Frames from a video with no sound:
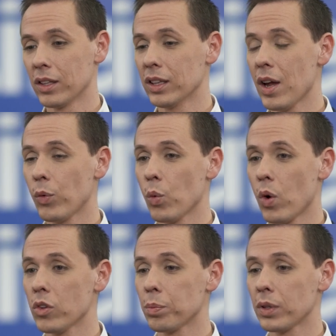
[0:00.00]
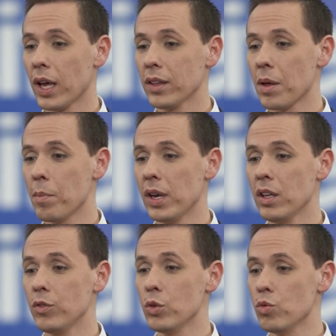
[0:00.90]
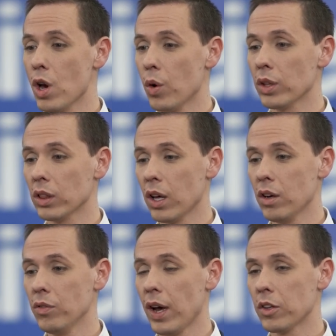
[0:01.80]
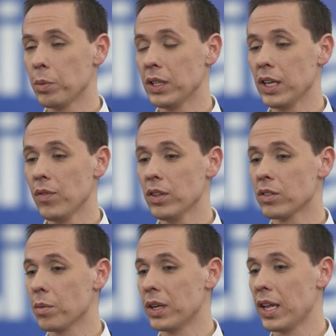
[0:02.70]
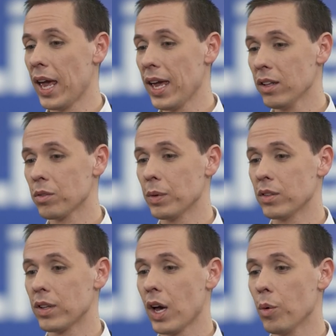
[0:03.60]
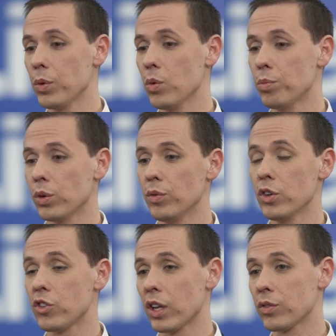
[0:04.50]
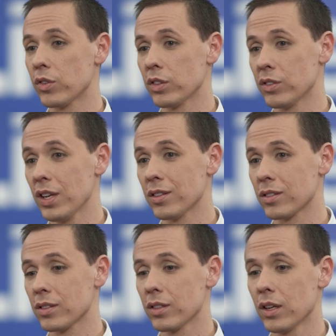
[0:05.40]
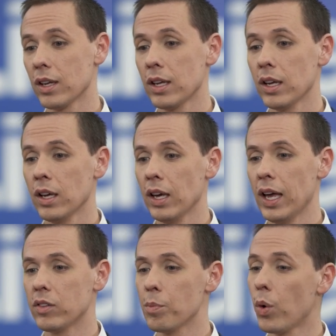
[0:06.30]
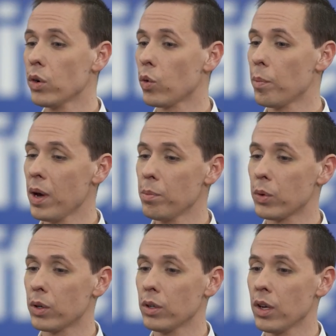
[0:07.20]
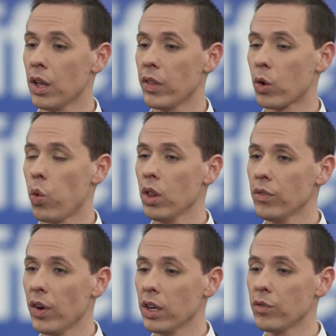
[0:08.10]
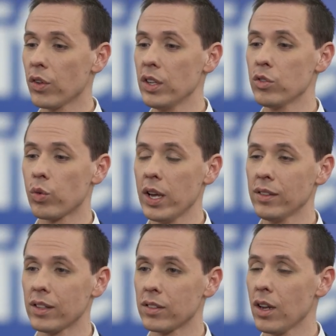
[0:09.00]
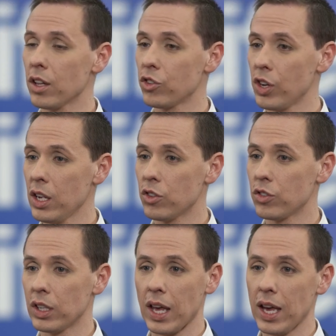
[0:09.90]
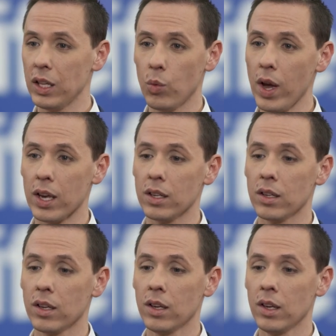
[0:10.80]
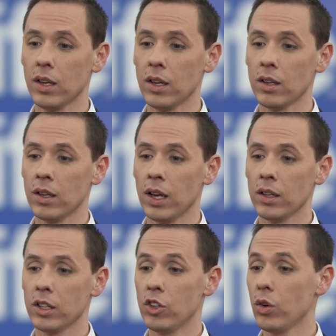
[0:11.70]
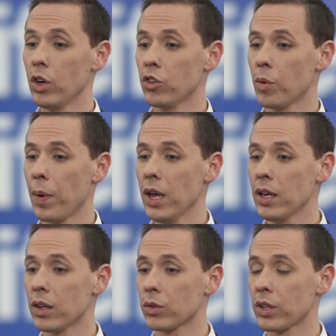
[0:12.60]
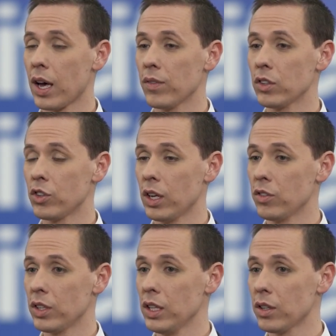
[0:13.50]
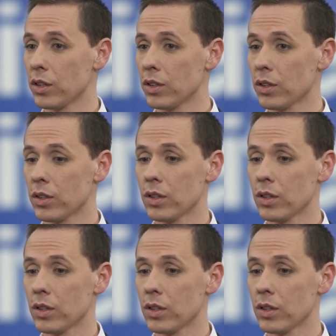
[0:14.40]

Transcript: The Life Rewards Plan that many of you know and love has been given some enhancements to help you improve your chance for success. It's important to remember that qualifying for these ranks has not changed in any way. The generational payouts haven't changed either.